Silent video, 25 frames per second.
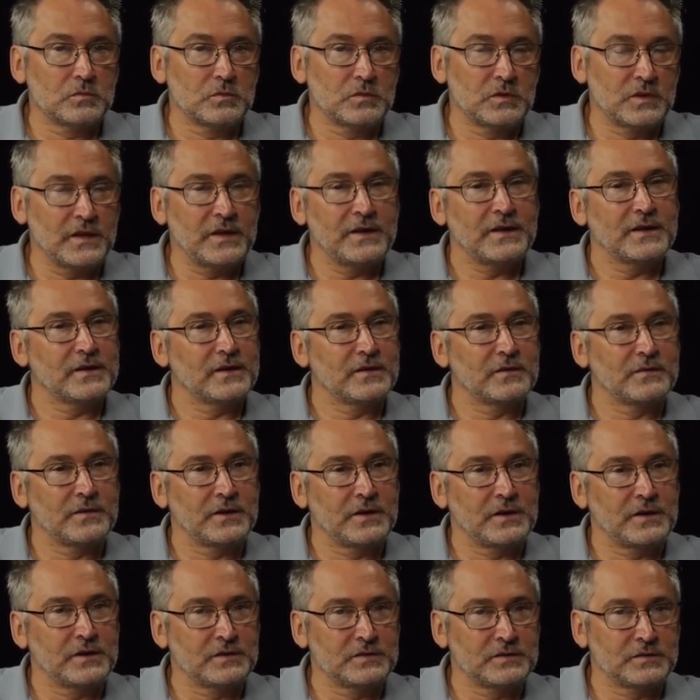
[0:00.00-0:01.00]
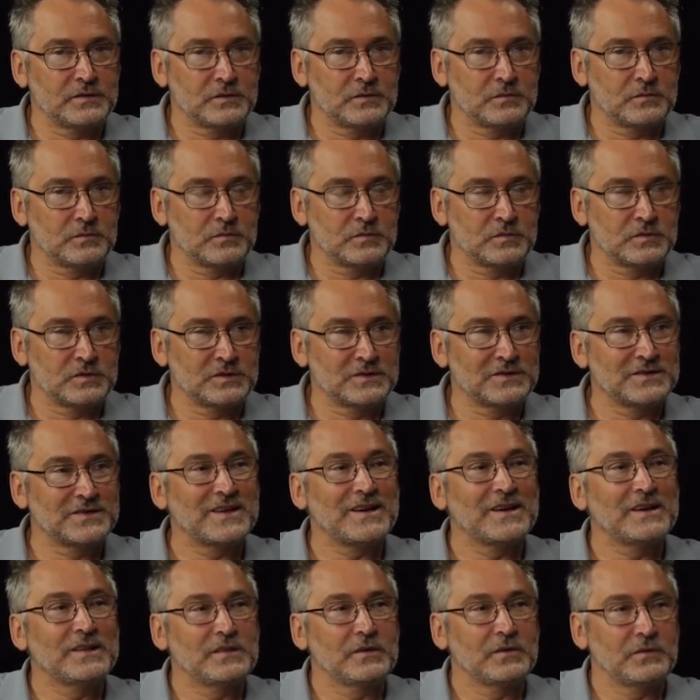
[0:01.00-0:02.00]
take away the
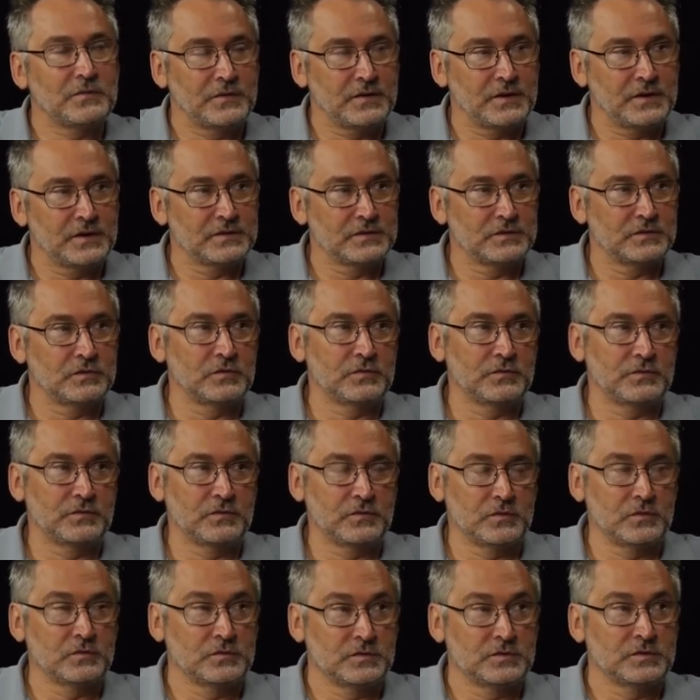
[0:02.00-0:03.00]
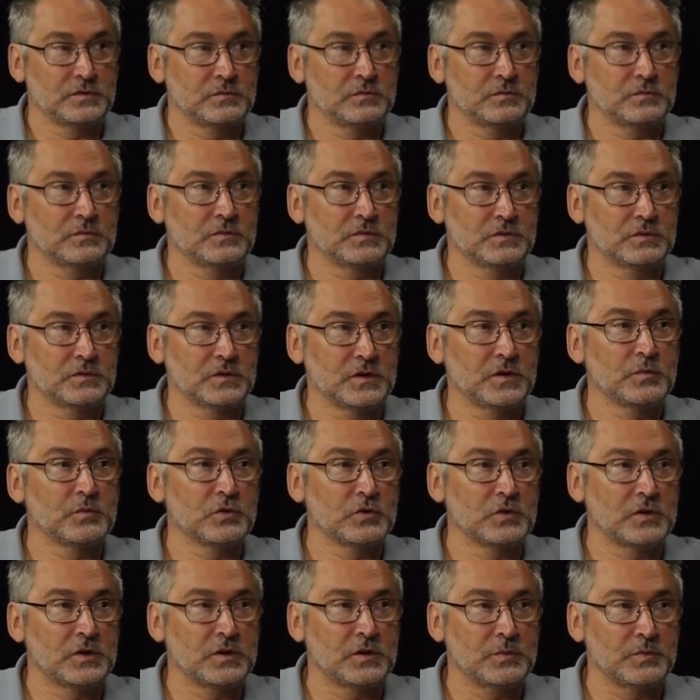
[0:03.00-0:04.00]
side effects of the
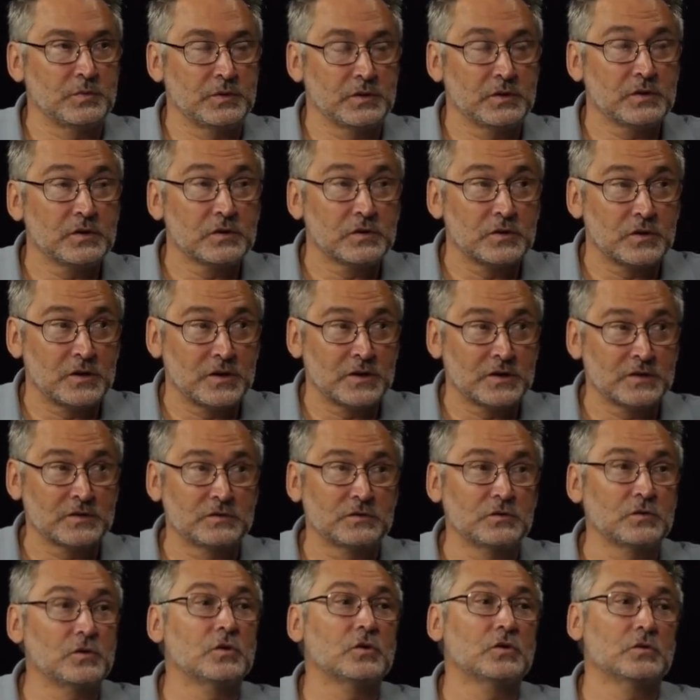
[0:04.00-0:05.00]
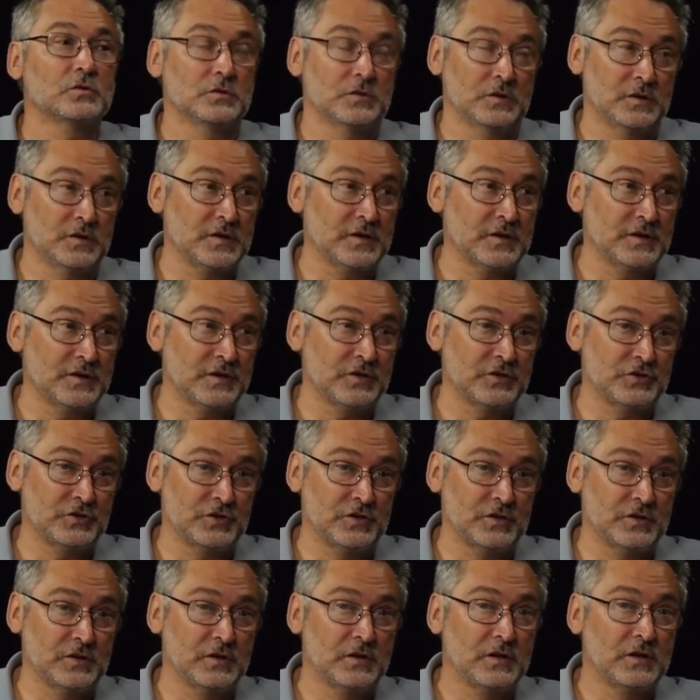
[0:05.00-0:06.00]
chemotherapeutic drugs or
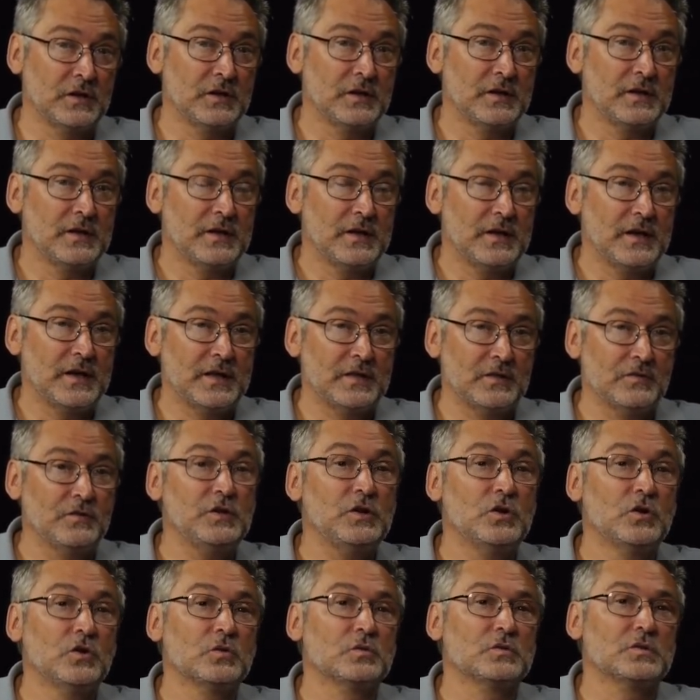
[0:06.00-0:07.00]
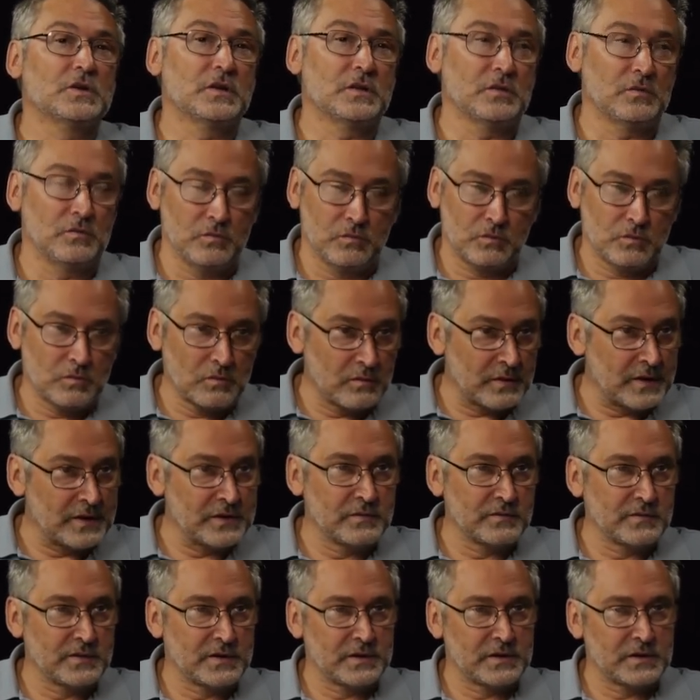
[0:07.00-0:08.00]
irradiation. And we know that
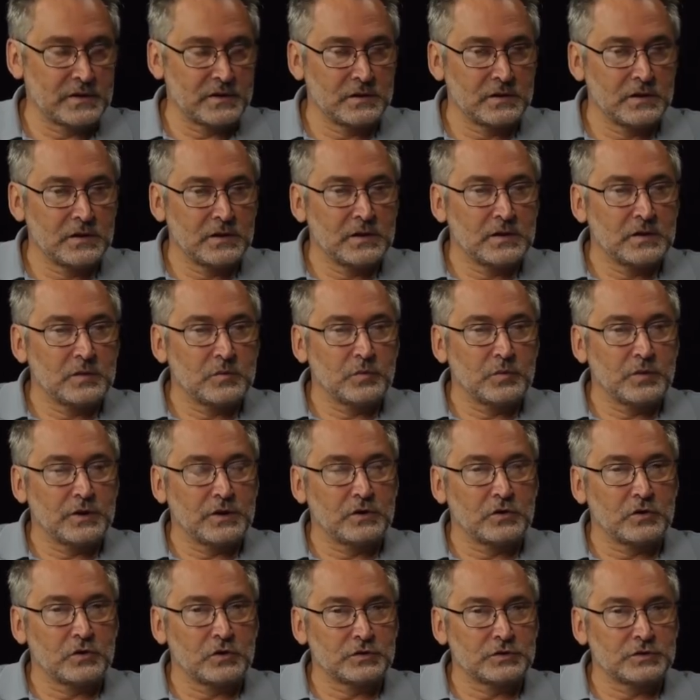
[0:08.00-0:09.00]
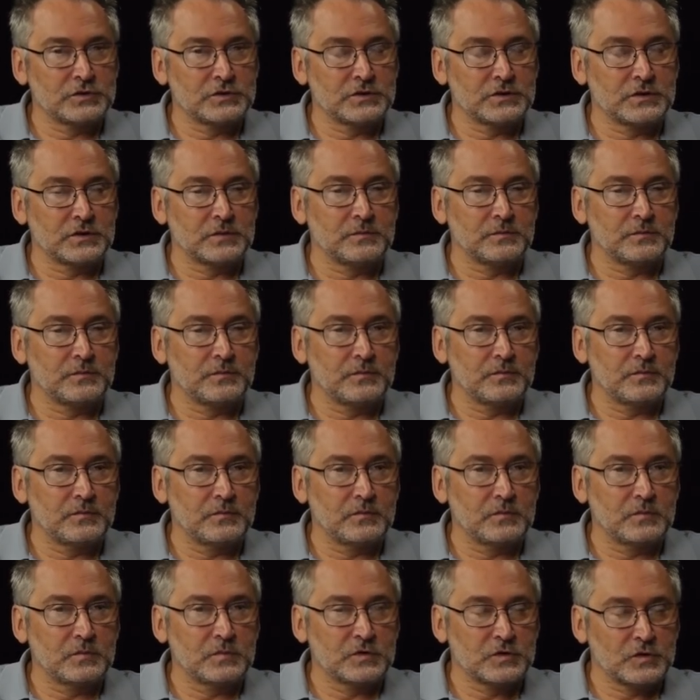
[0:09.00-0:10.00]
quite well because
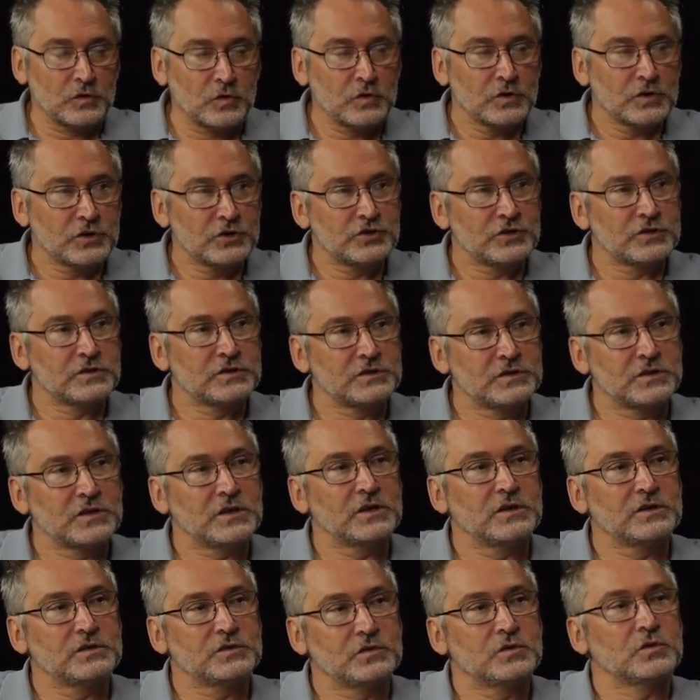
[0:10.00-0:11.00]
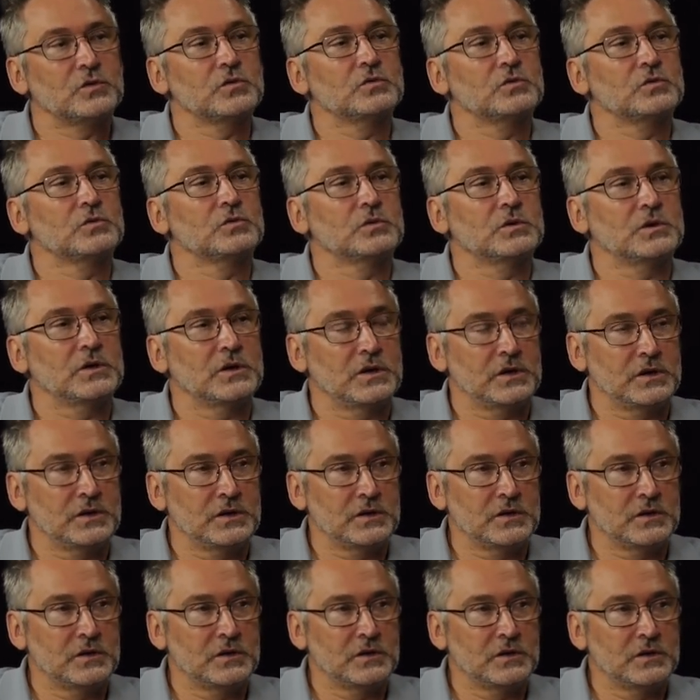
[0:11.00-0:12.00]
the original studies on
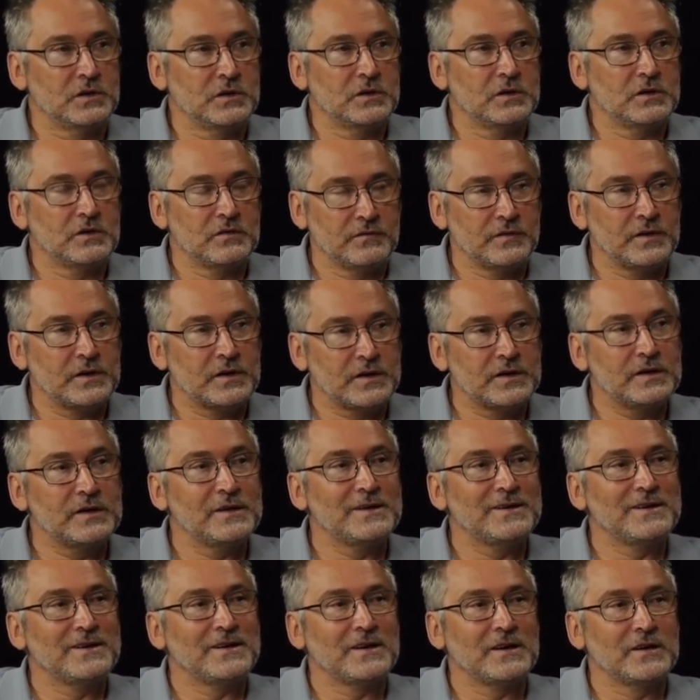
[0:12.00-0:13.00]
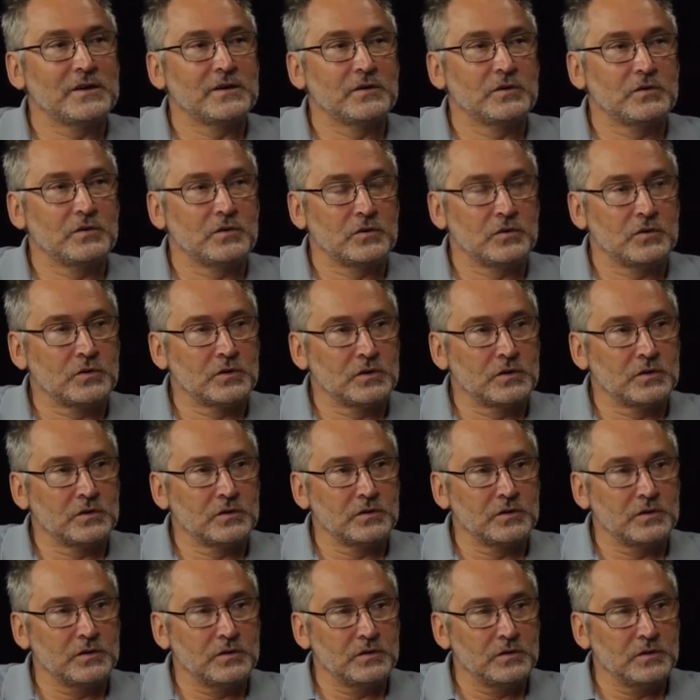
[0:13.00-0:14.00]
glucan were really done on